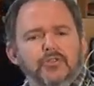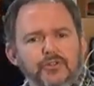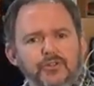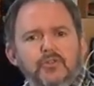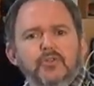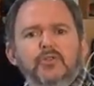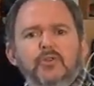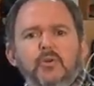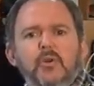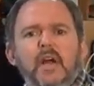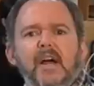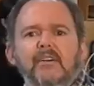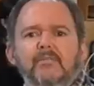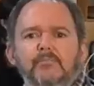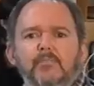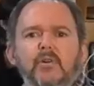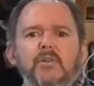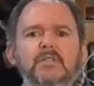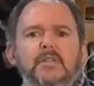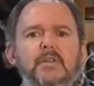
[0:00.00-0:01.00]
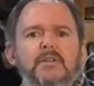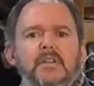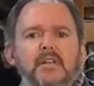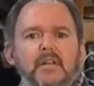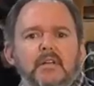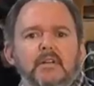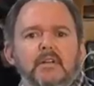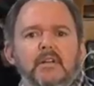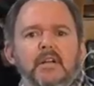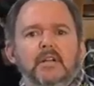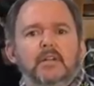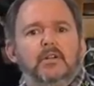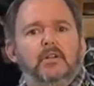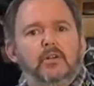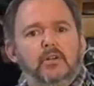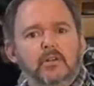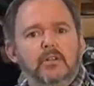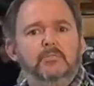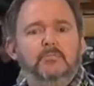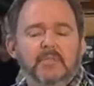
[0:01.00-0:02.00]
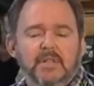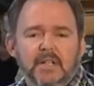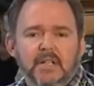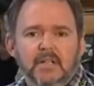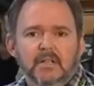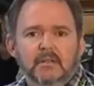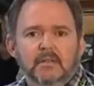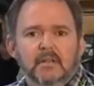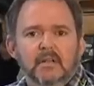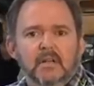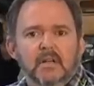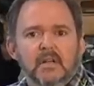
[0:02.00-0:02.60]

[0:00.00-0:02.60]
Do you have books on the internet could mean,